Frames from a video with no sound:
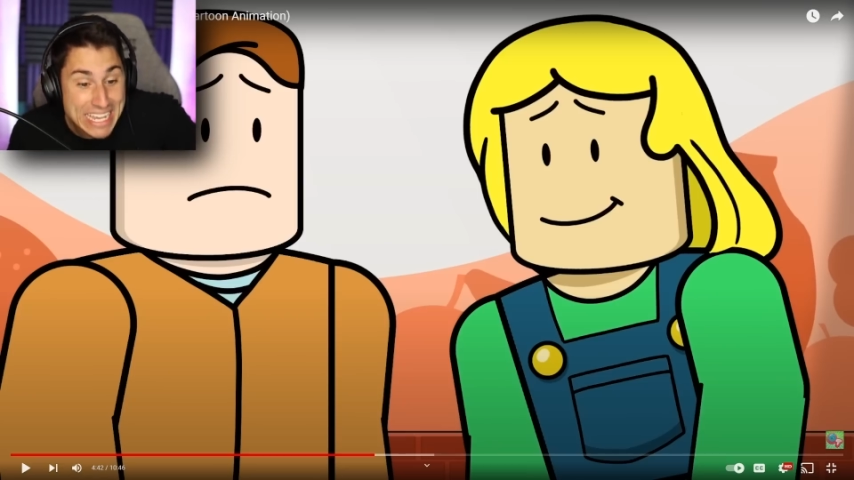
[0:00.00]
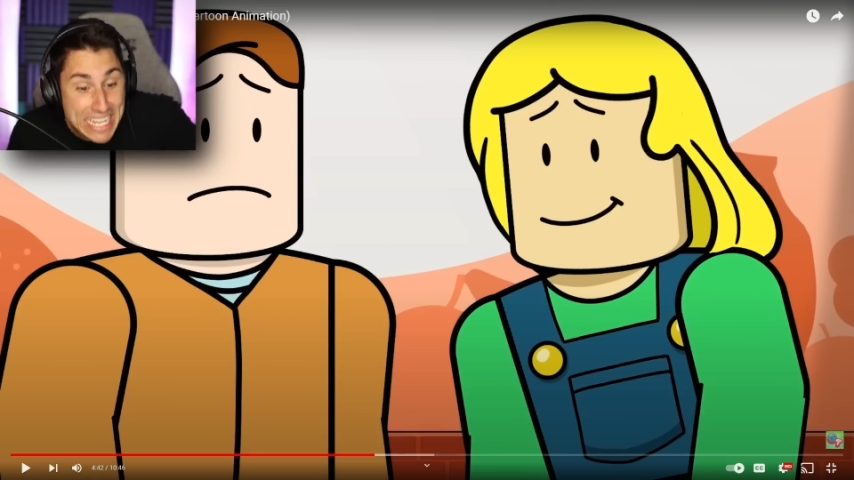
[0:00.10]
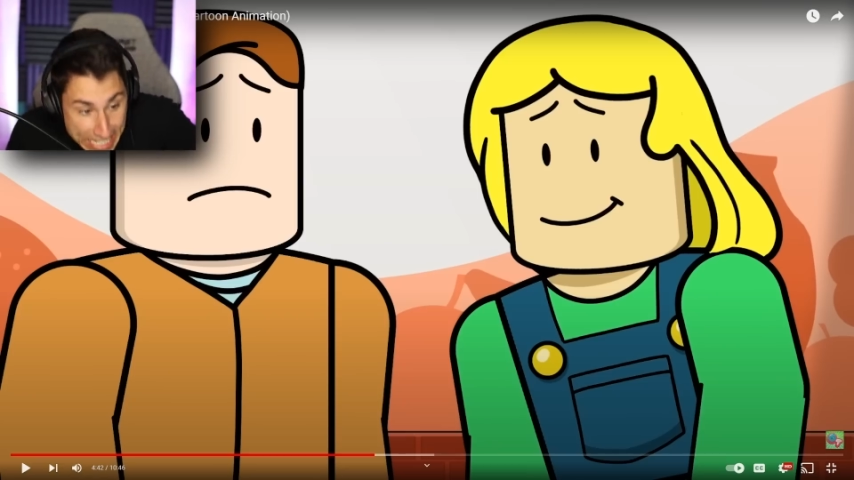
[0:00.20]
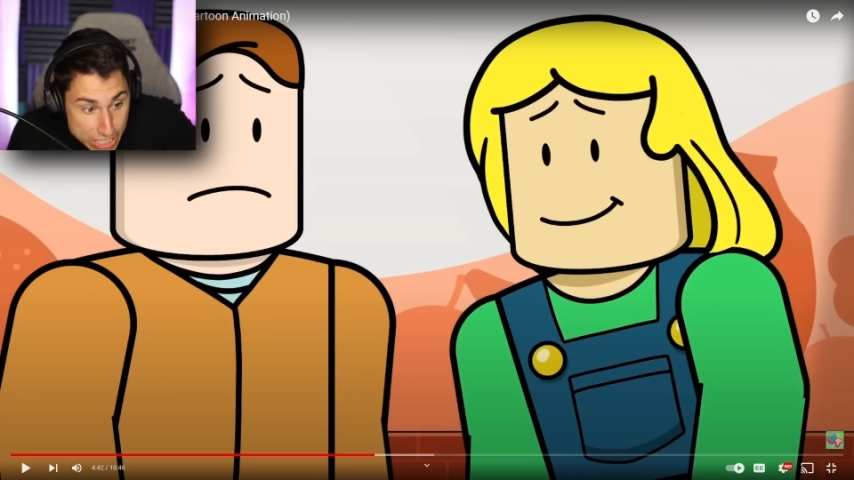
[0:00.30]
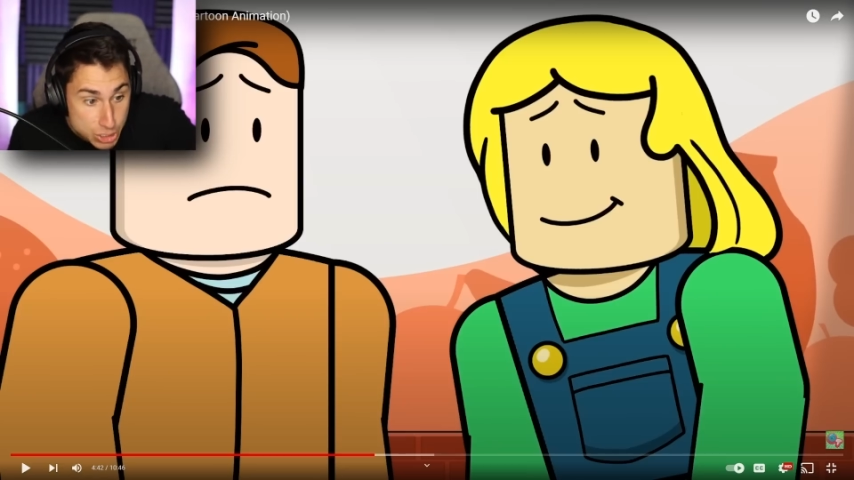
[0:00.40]

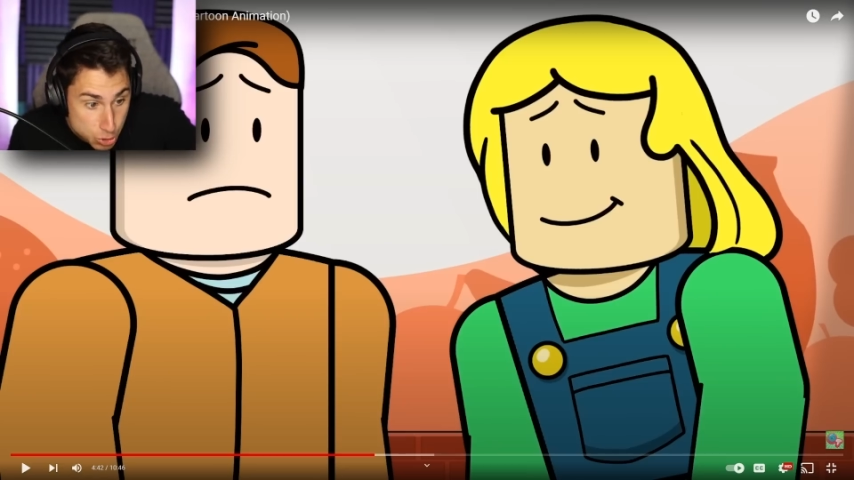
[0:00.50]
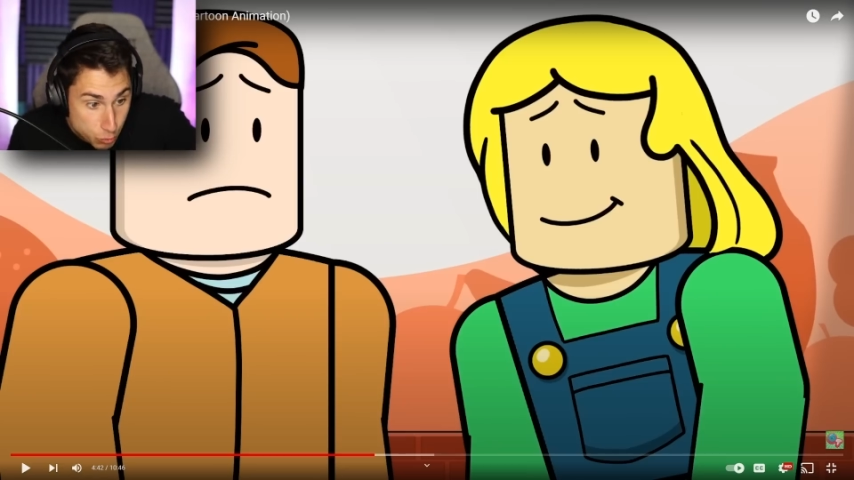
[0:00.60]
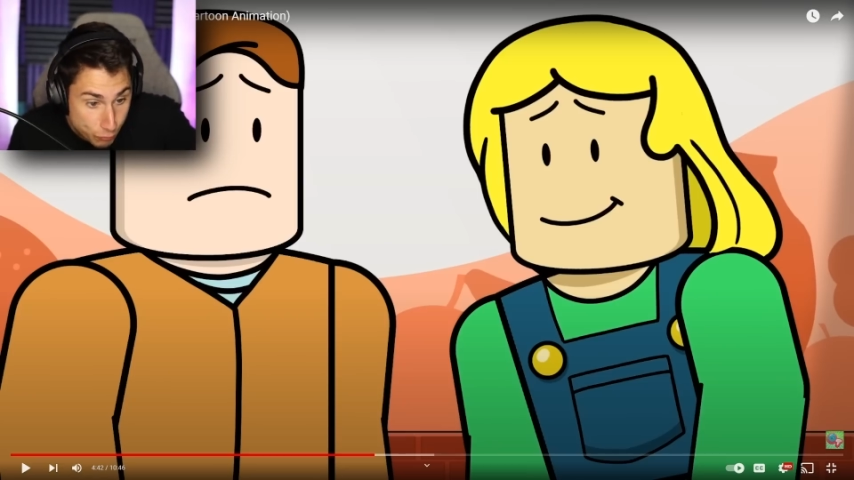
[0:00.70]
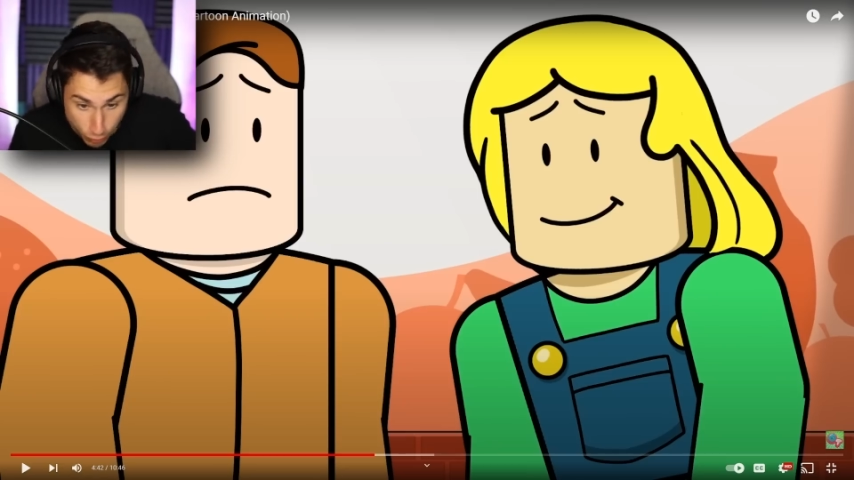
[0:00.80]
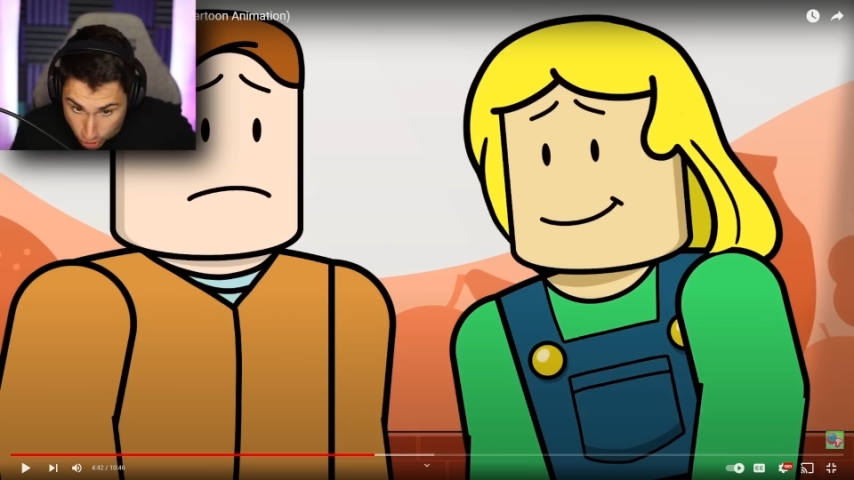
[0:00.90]
eating
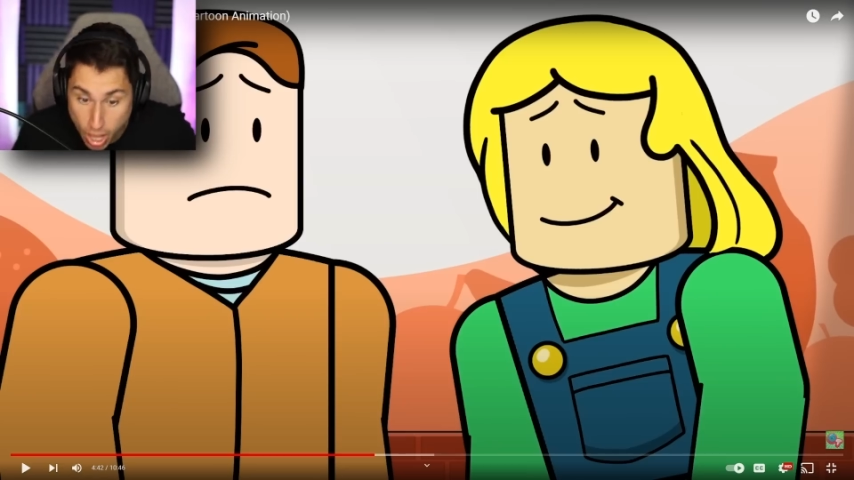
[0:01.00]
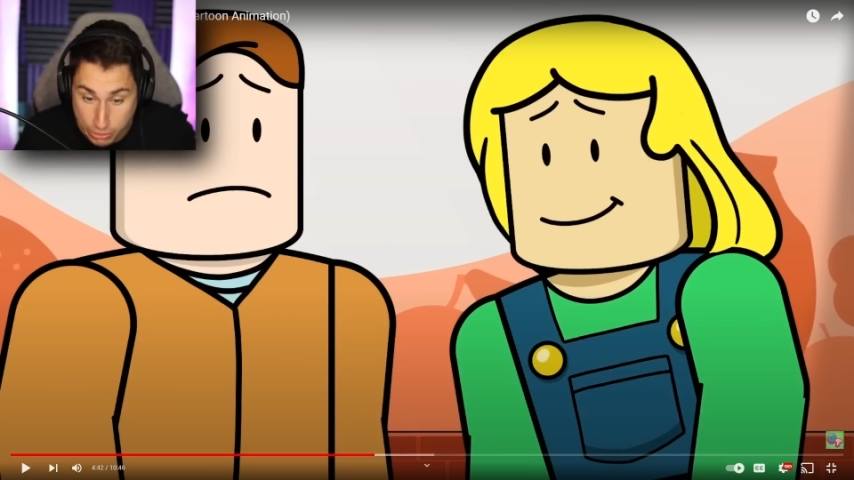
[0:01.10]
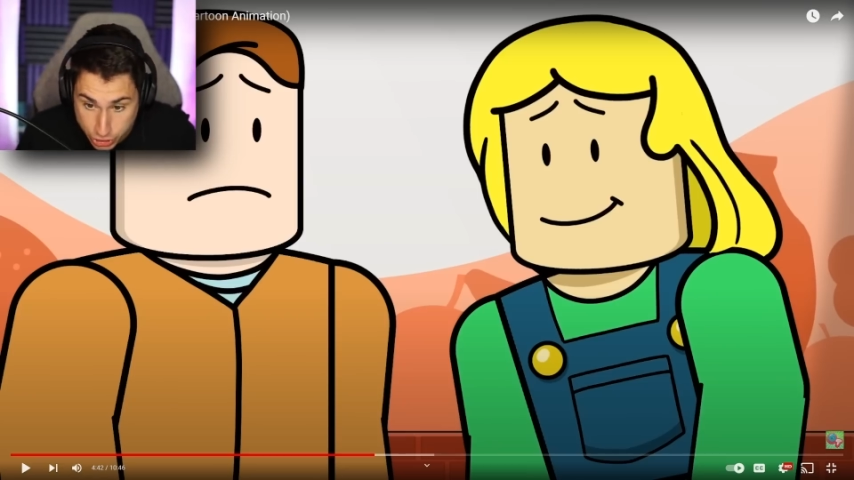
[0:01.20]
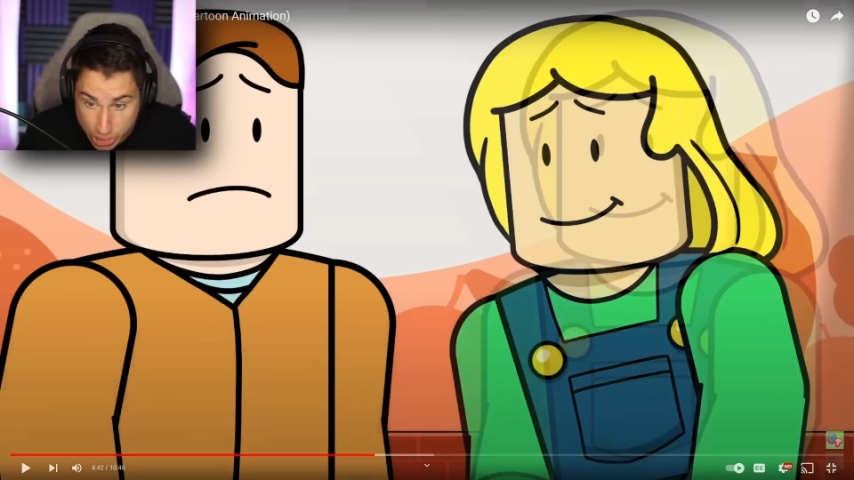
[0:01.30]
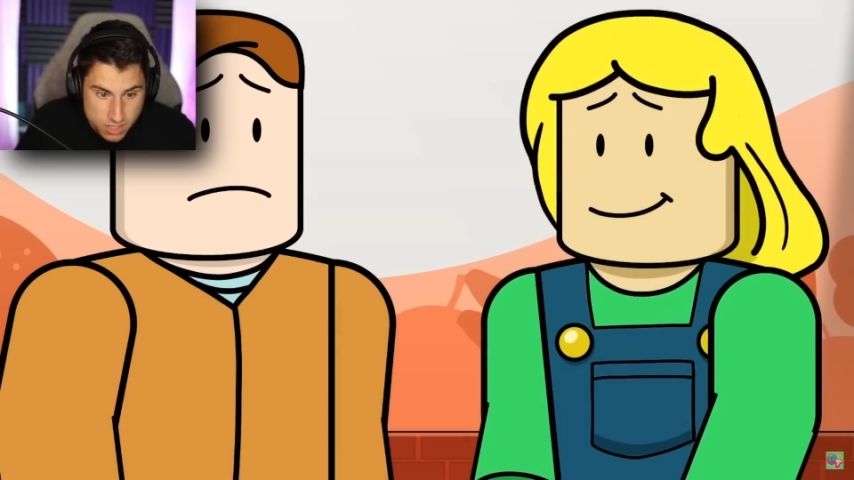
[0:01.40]
you for lunch.